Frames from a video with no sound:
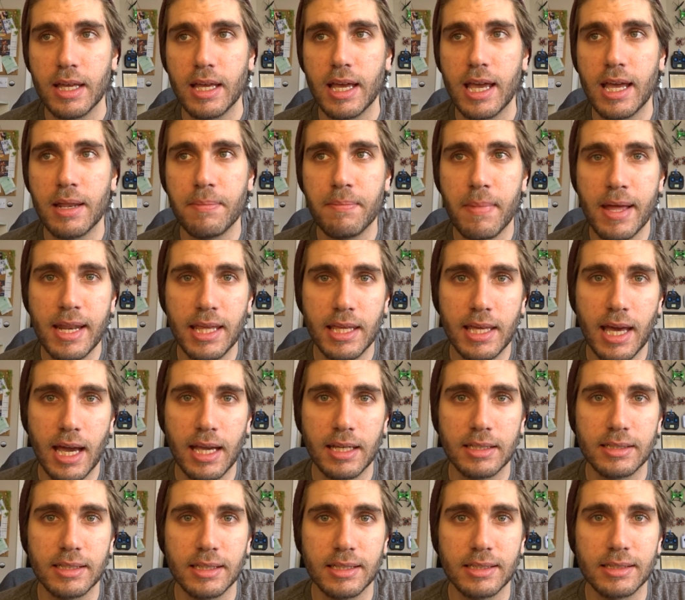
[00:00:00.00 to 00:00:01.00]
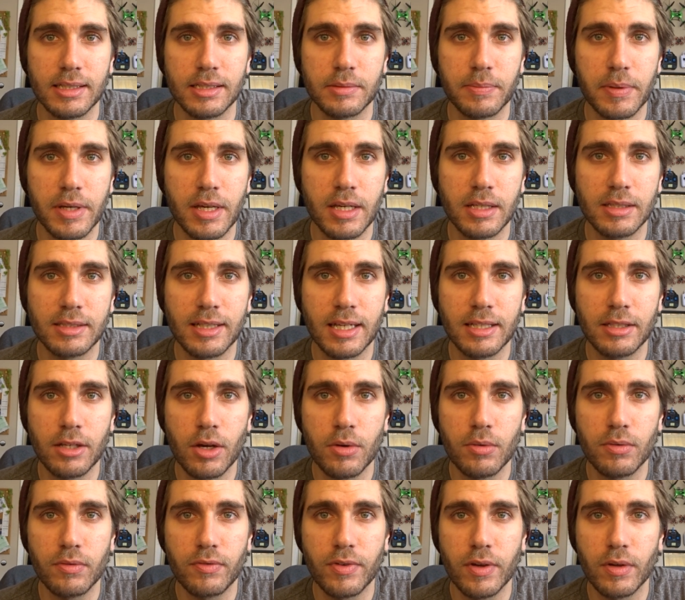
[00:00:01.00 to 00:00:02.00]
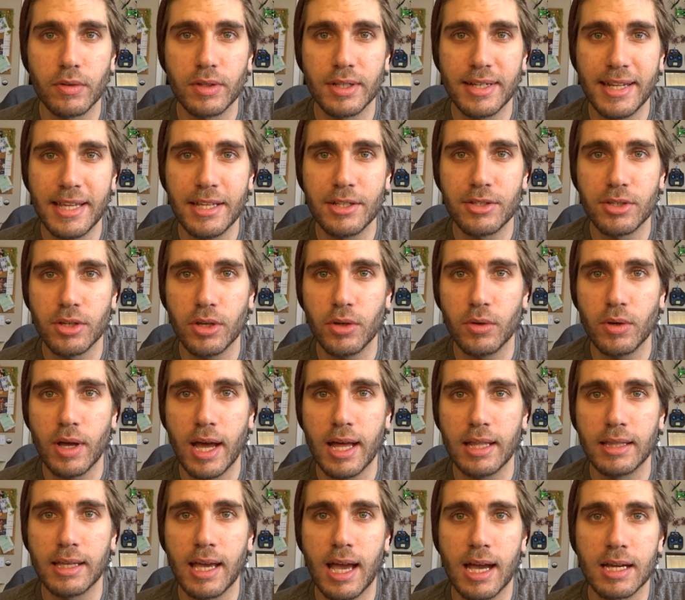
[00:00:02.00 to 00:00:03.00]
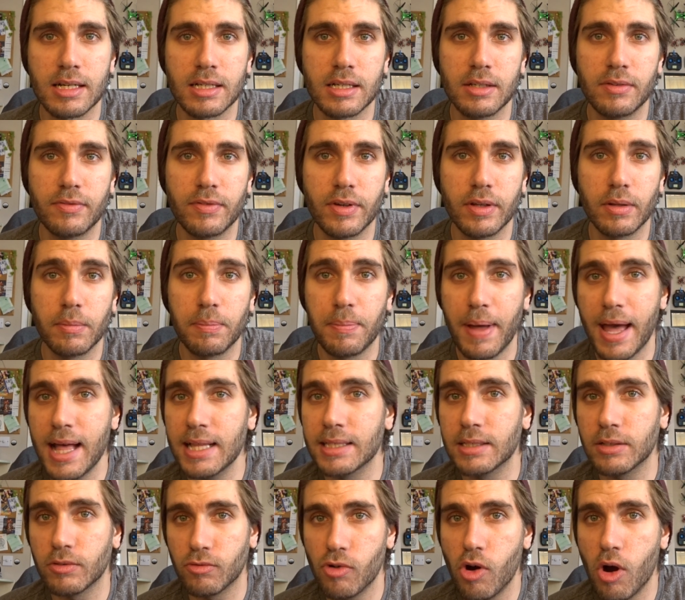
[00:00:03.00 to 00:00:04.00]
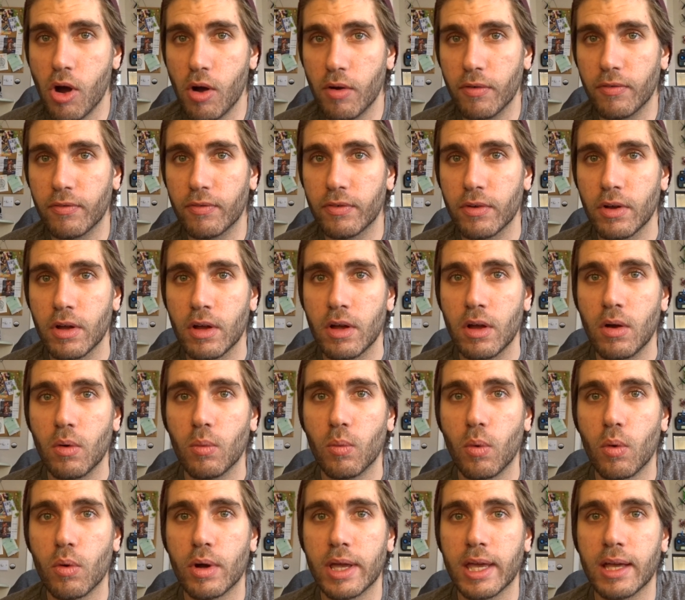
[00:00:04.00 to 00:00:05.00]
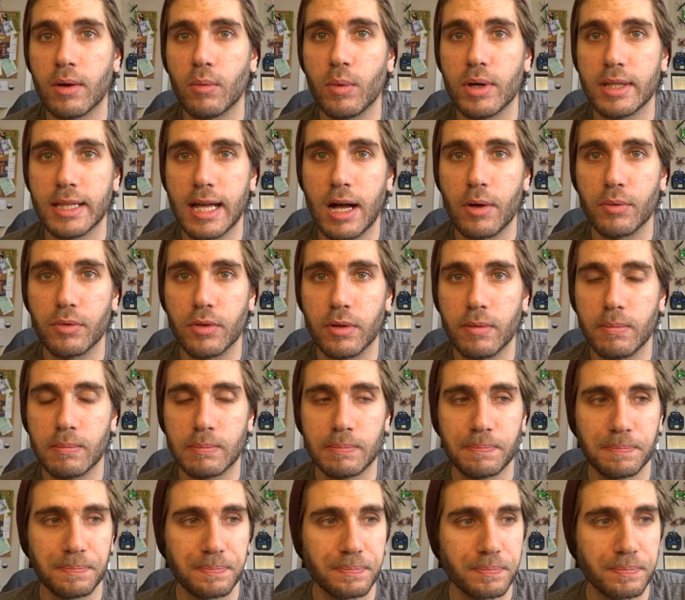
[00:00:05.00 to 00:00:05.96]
In many cases, it's because they don't feel the need to, and they actually feel better off walking without them.